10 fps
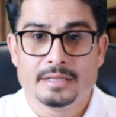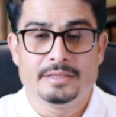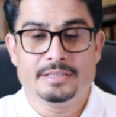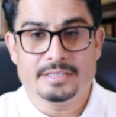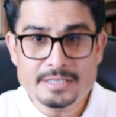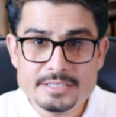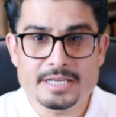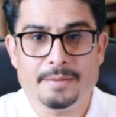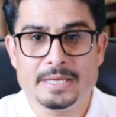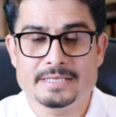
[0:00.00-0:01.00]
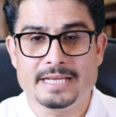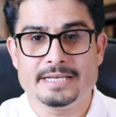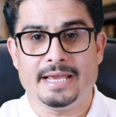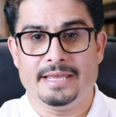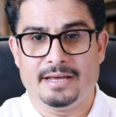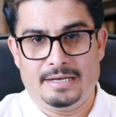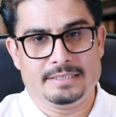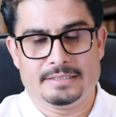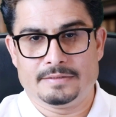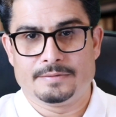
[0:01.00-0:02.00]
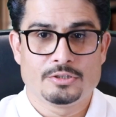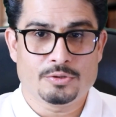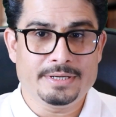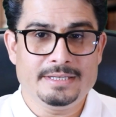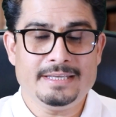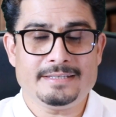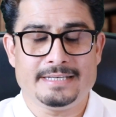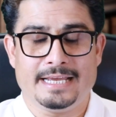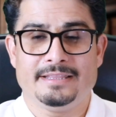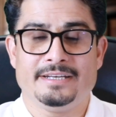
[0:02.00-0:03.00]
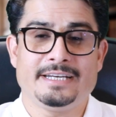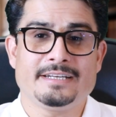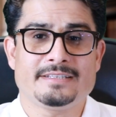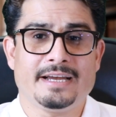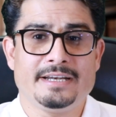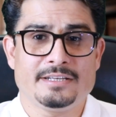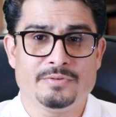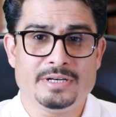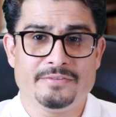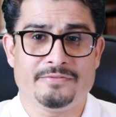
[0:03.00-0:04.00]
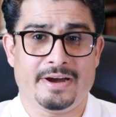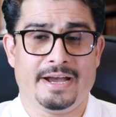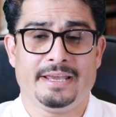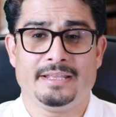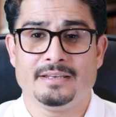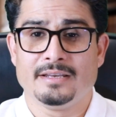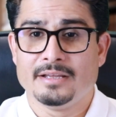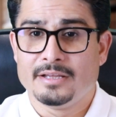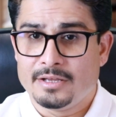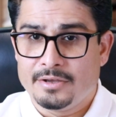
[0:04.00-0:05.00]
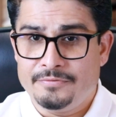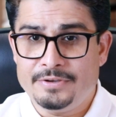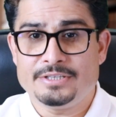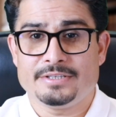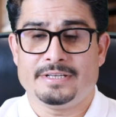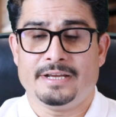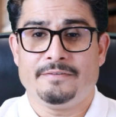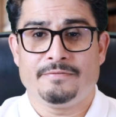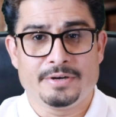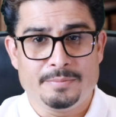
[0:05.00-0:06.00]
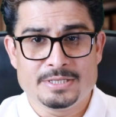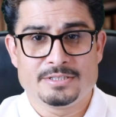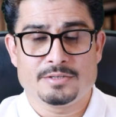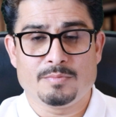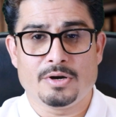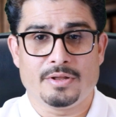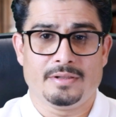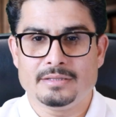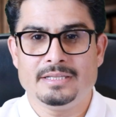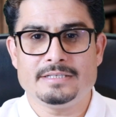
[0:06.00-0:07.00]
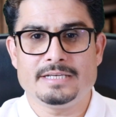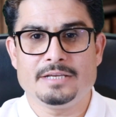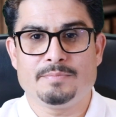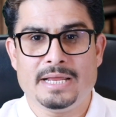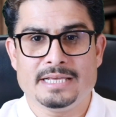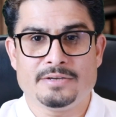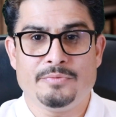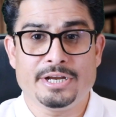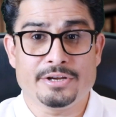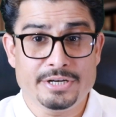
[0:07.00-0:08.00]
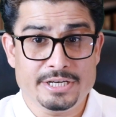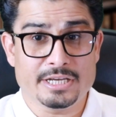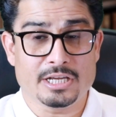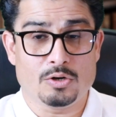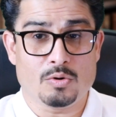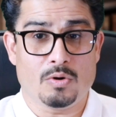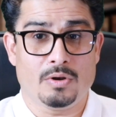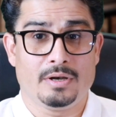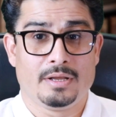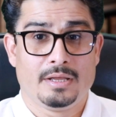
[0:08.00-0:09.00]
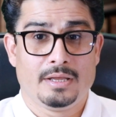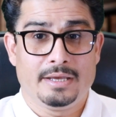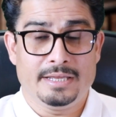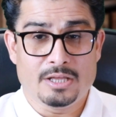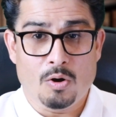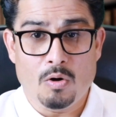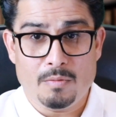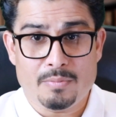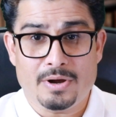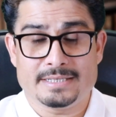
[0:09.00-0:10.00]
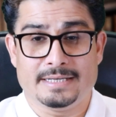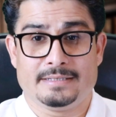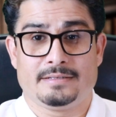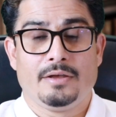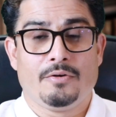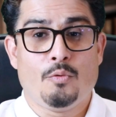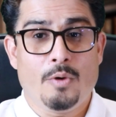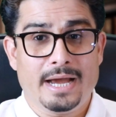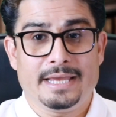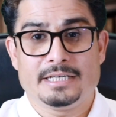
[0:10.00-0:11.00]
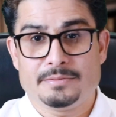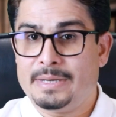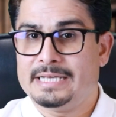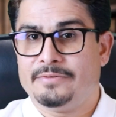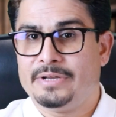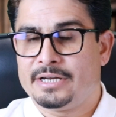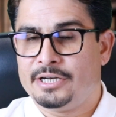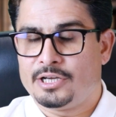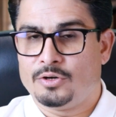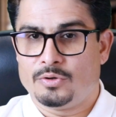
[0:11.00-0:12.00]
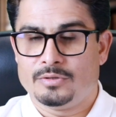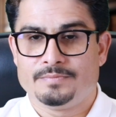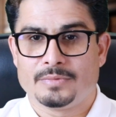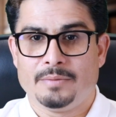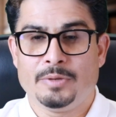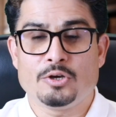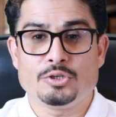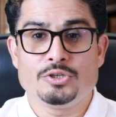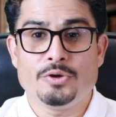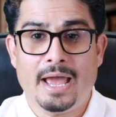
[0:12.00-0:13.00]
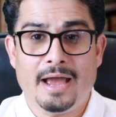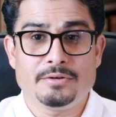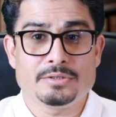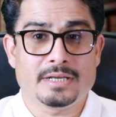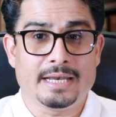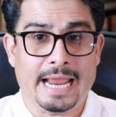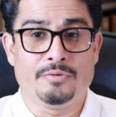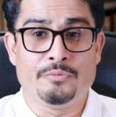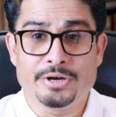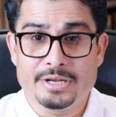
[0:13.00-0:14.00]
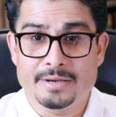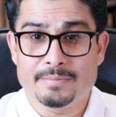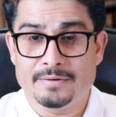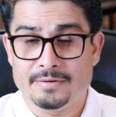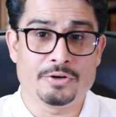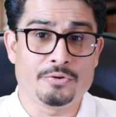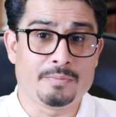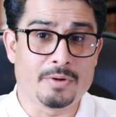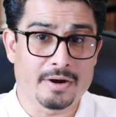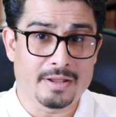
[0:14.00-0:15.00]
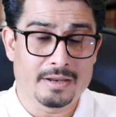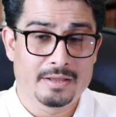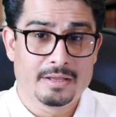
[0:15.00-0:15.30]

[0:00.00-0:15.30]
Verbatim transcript: The third step is data analysis. So in this stage, the data scientist will define feature set for a business model. This stage plays a very critical role in the whole process. Why it plays a very critical role? because you have to select variable for your model,